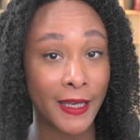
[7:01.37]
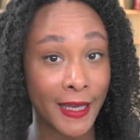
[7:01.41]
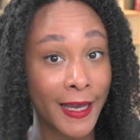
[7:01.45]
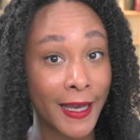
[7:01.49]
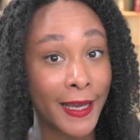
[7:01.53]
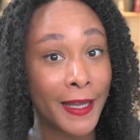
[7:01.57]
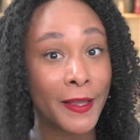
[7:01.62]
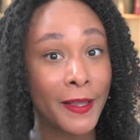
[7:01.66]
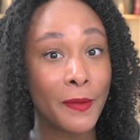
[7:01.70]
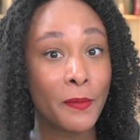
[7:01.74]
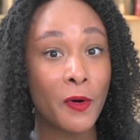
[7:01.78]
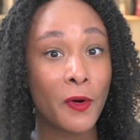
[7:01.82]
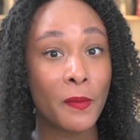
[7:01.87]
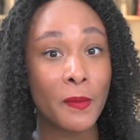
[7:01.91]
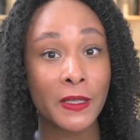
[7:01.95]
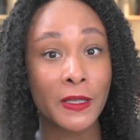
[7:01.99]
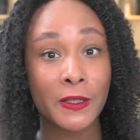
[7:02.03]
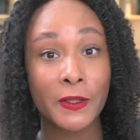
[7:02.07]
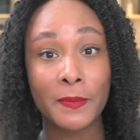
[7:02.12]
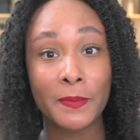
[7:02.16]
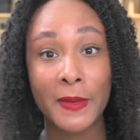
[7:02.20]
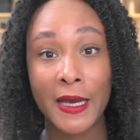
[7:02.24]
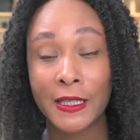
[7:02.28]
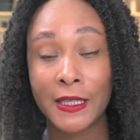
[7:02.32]
Again, the more
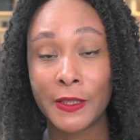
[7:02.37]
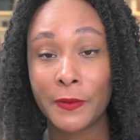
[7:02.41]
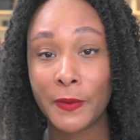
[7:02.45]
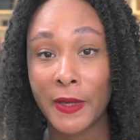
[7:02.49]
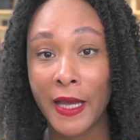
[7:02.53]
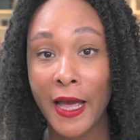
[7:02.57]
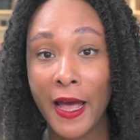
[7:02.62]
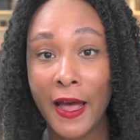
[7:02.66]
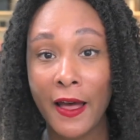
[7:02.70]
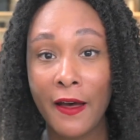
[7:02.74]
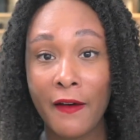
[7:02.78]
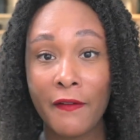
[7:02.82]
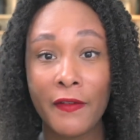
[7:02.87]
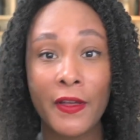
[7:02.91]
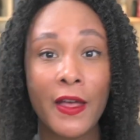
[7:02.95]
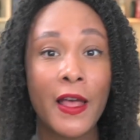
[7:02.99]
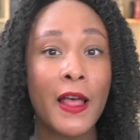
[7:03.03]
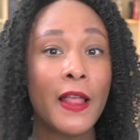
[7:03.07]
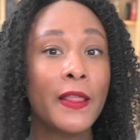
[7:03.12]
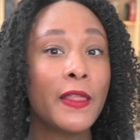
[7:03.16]
muscle mass we have,